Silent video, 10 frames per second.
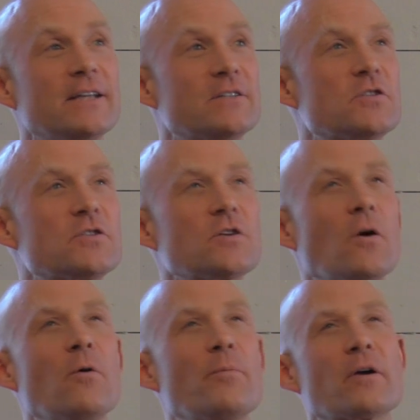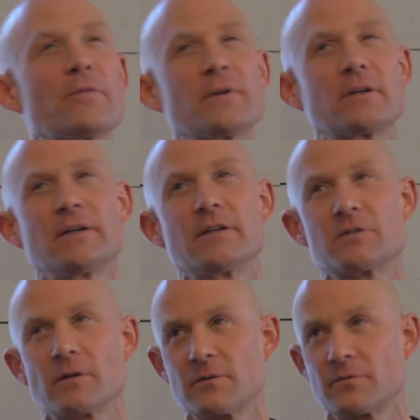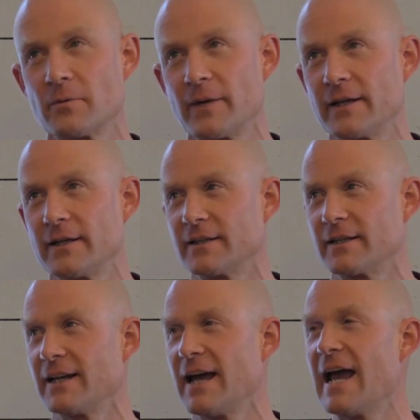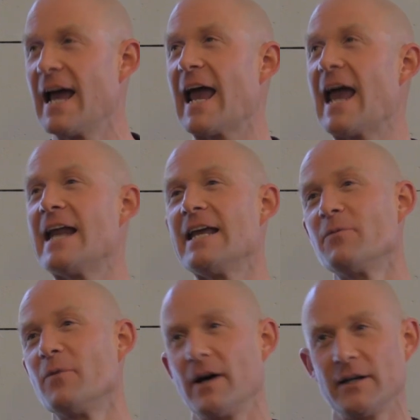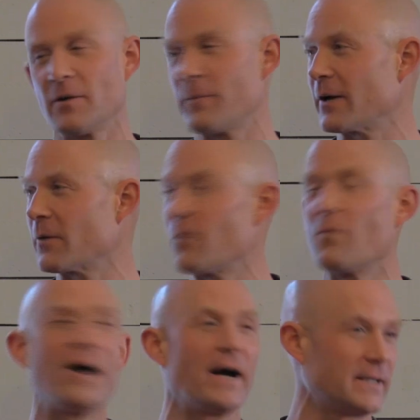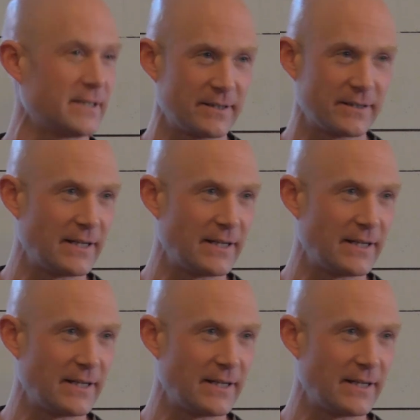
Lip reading: it's so perfectly constructed for awakening that anyone, no matter what,